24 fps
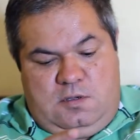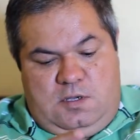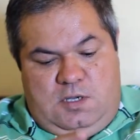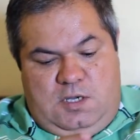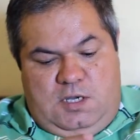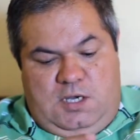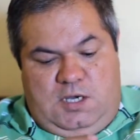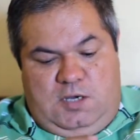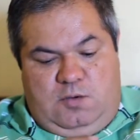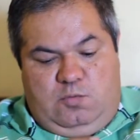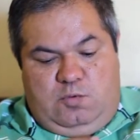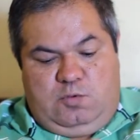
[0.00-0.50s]

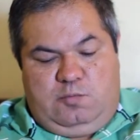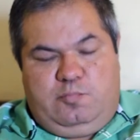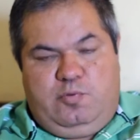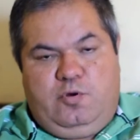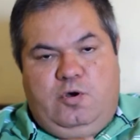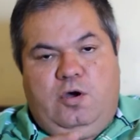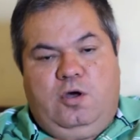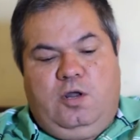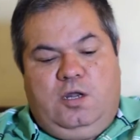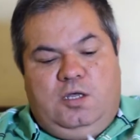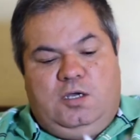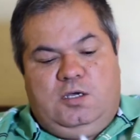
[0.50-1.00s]
When
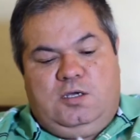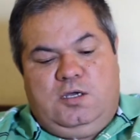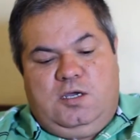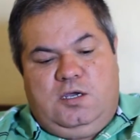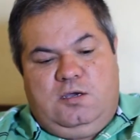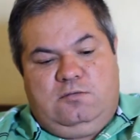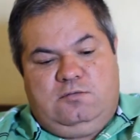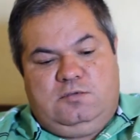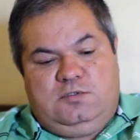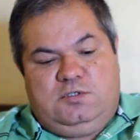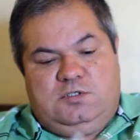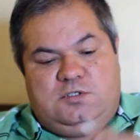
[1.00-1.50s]
Paula, I
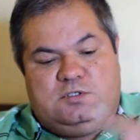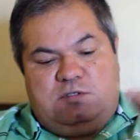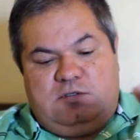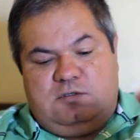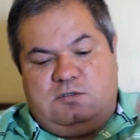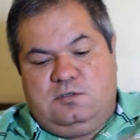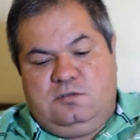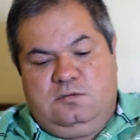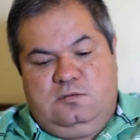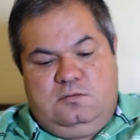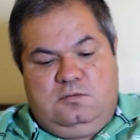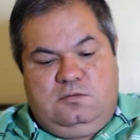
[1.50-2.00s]
was
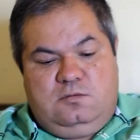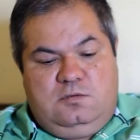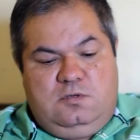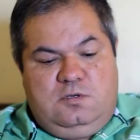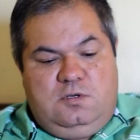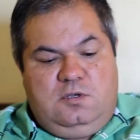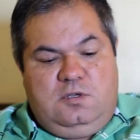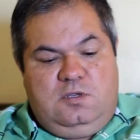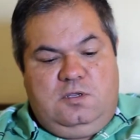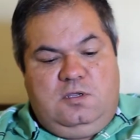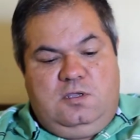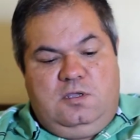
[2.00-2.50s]

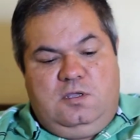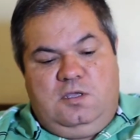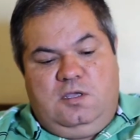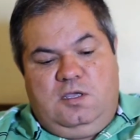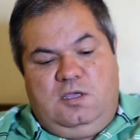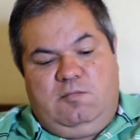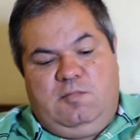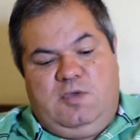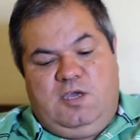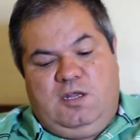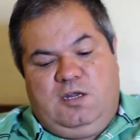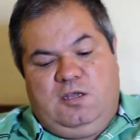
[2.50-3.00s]

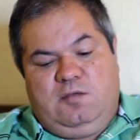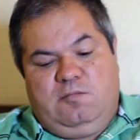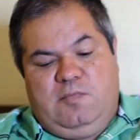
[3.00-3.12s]
emailing